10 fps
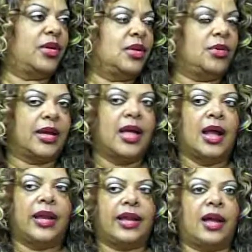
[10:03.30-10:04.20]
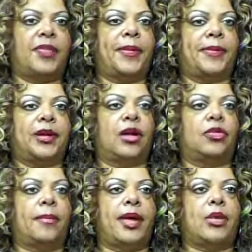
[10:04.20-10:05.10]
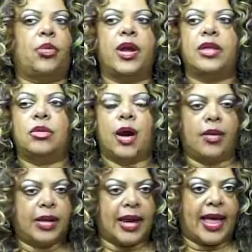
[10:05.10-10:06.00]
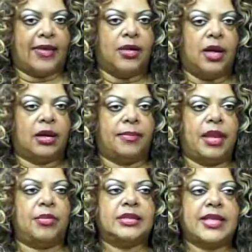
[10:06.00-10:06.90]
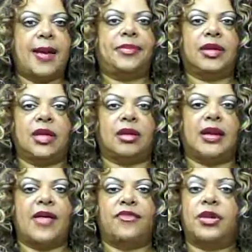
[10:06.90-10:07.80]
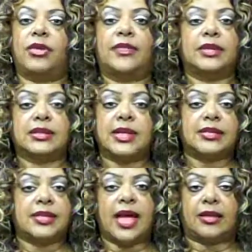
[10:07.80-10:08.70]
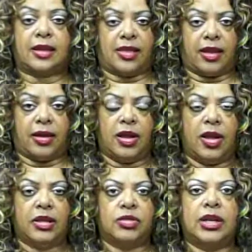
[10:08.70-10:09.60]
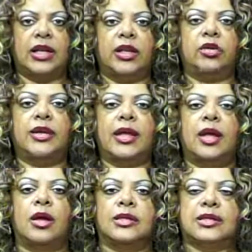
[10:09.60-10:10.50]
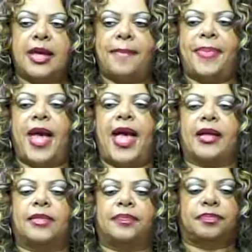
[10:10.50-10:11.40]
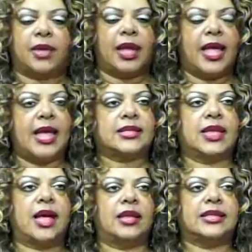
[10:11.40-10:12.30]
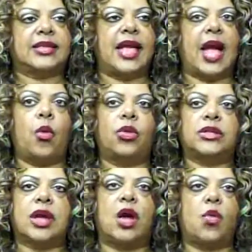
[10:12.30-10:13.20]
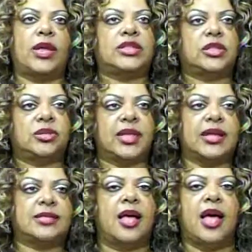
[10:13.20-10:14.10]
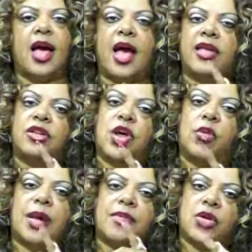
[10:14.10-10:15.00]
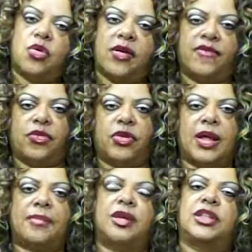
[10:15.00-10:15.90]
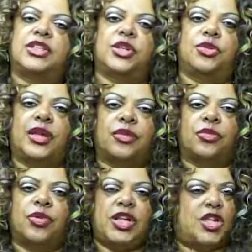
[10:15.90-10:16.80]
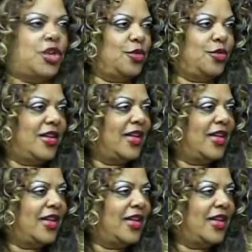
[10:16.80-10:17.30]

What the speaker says: doing, letting other people know no matter where you are in life, no matter what's happening in your life, you don't have to stay stagnant there. You can literally step back, exhale, and say, I wanted to always do this. You know what? I'm going for it. I'm going to do it. Re-You.